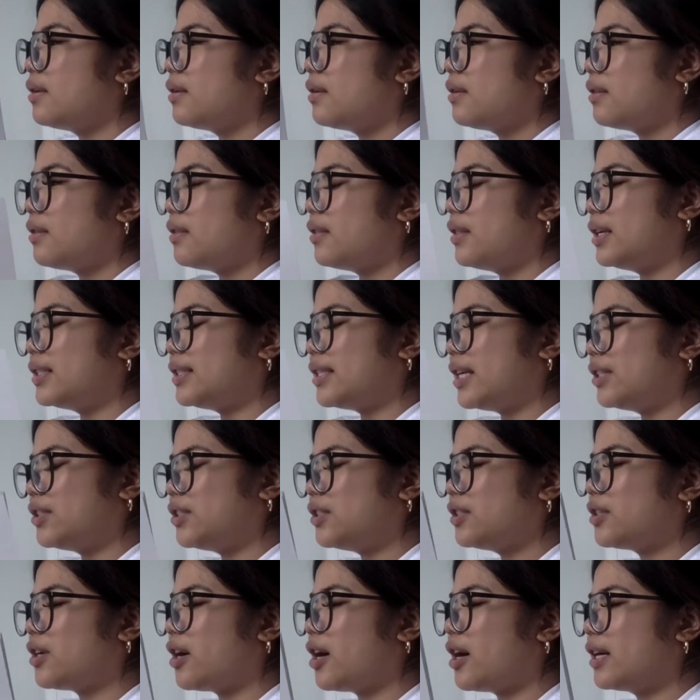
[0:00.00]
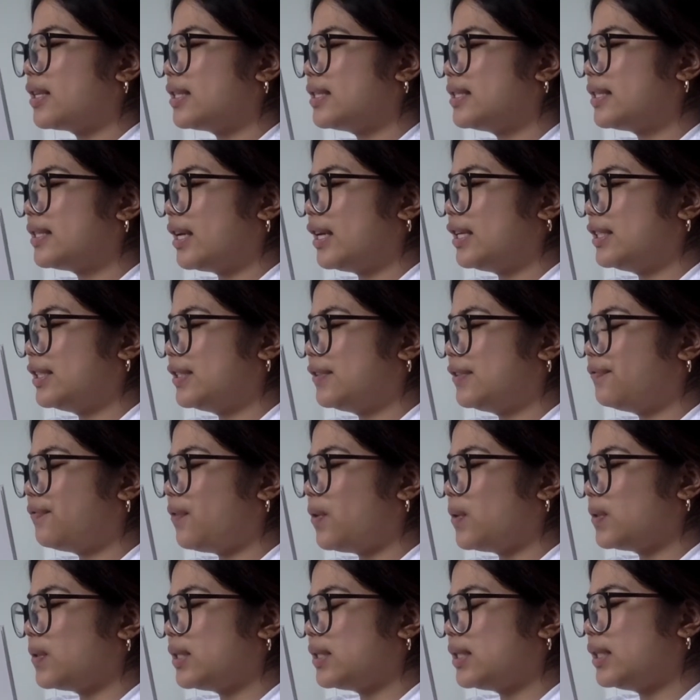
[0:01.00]
The attention card says,
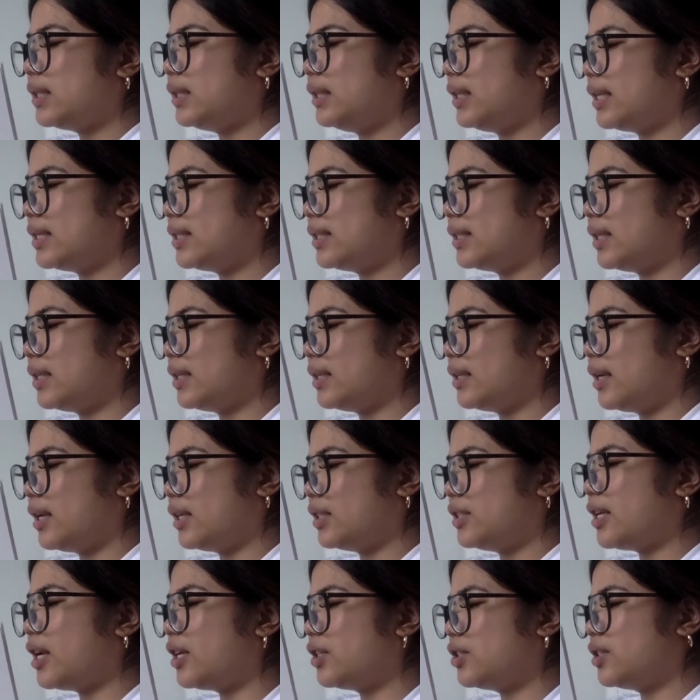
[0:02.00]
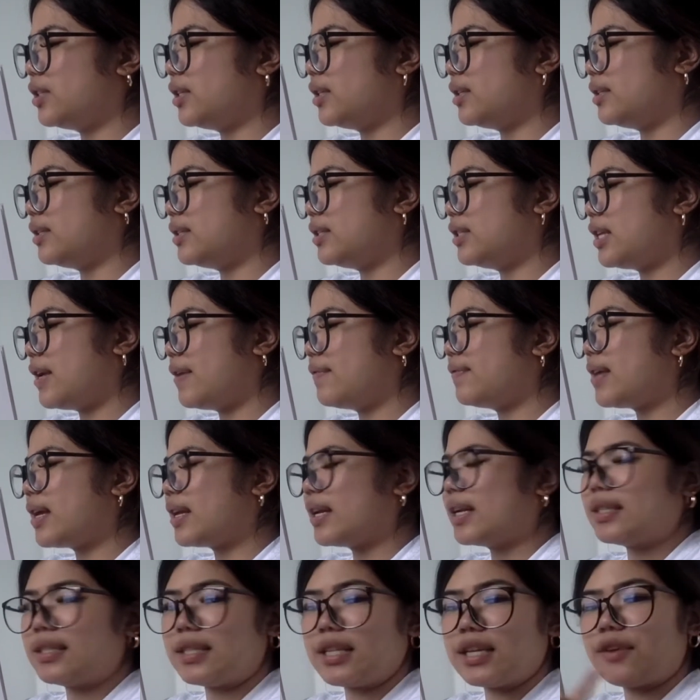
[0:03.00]
"Focus and listen. Attention, save that
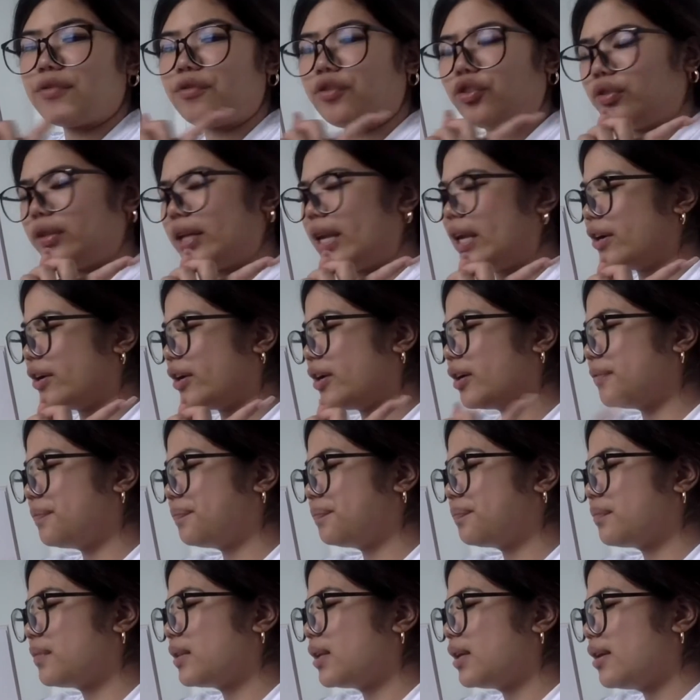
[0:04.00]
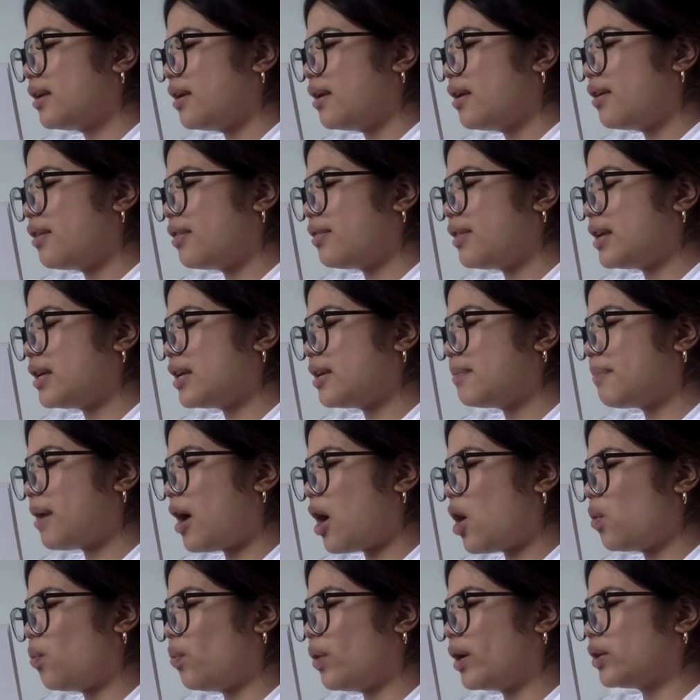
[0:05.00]
idea for later. Think
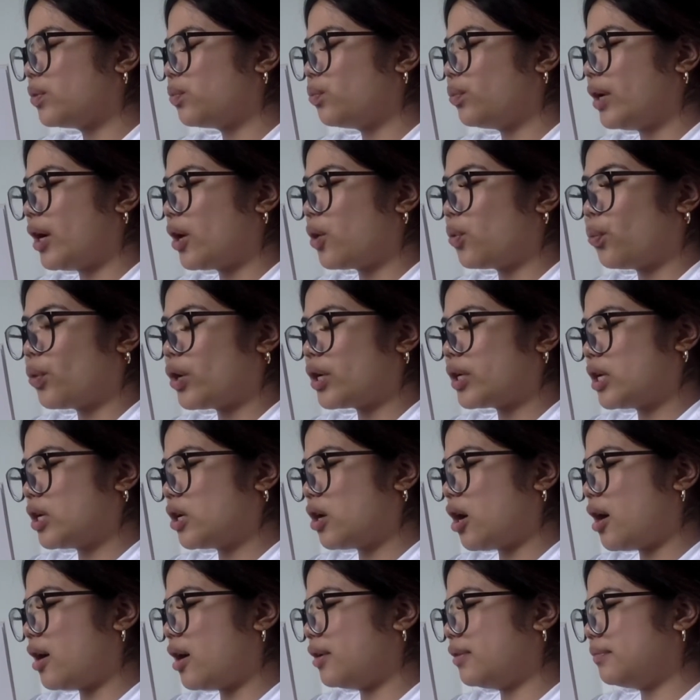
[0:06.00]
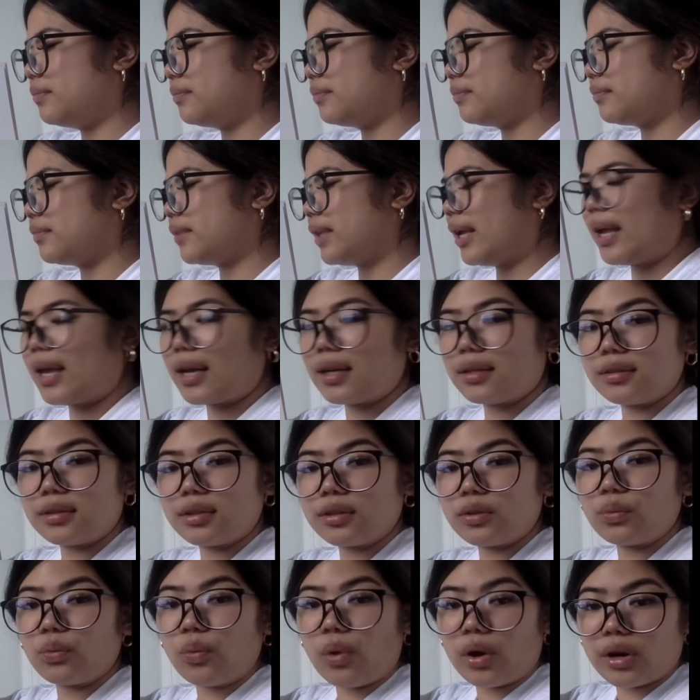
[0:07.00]
about what we are working on and
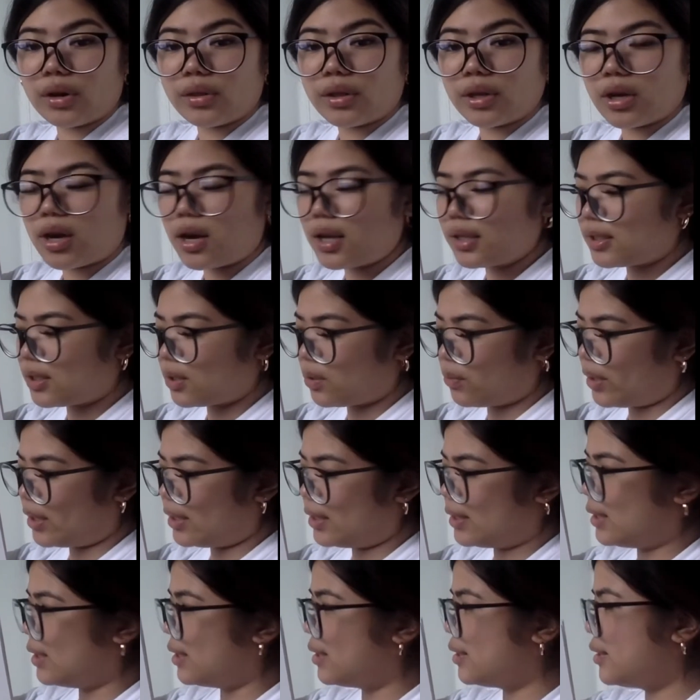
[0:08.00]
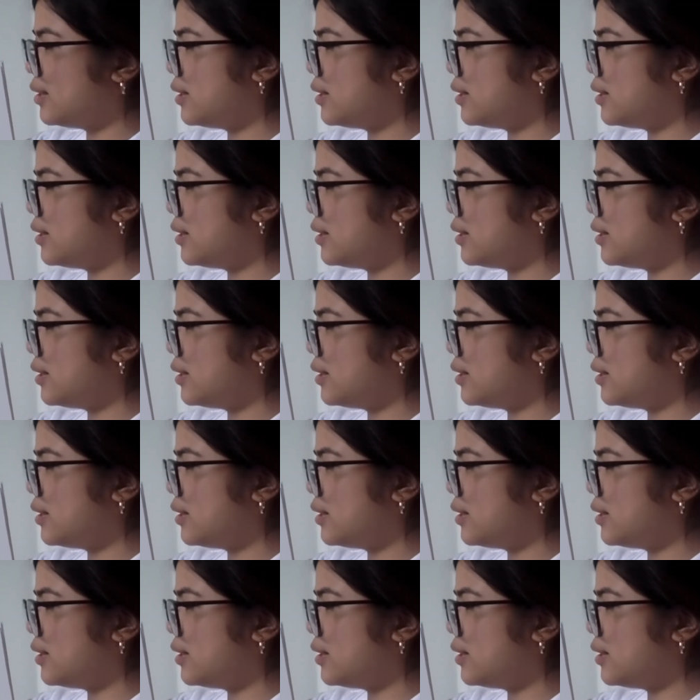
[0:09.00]
what are the consequences."